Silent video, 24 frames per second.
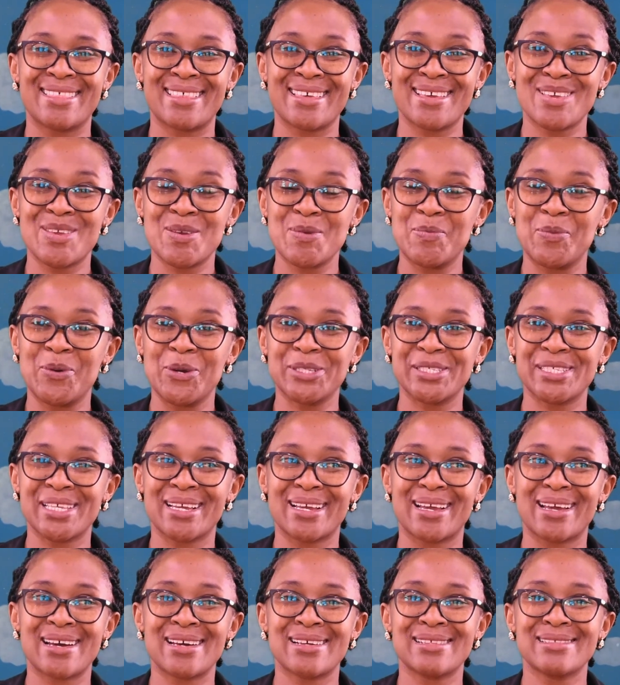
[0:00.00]
Thank you, boys
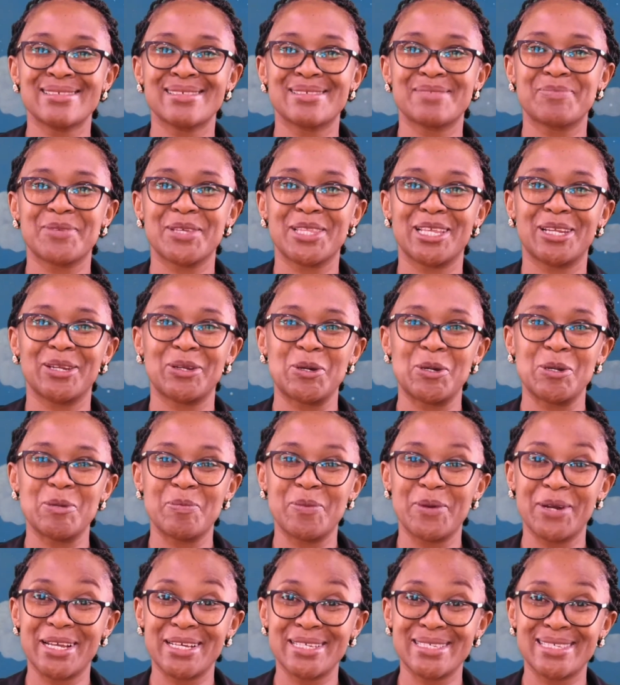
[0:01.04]
and girls. May the
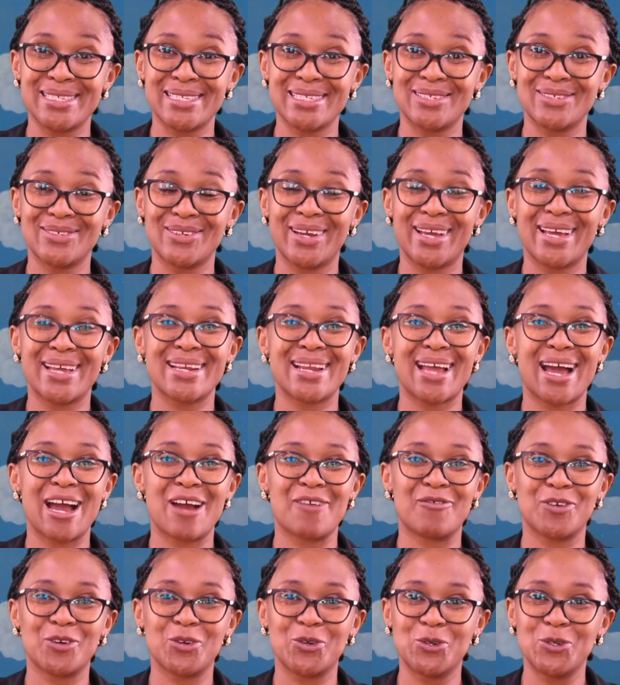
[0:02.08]
Lord bless you and
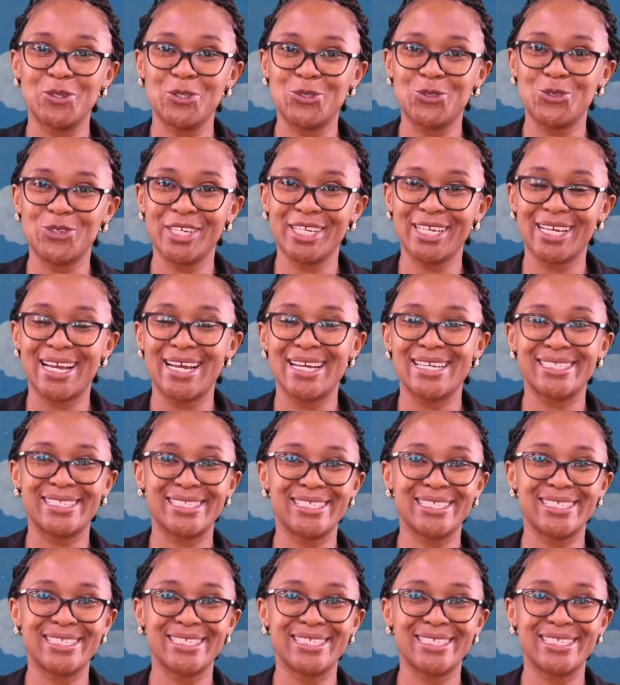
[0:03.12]
have a good week.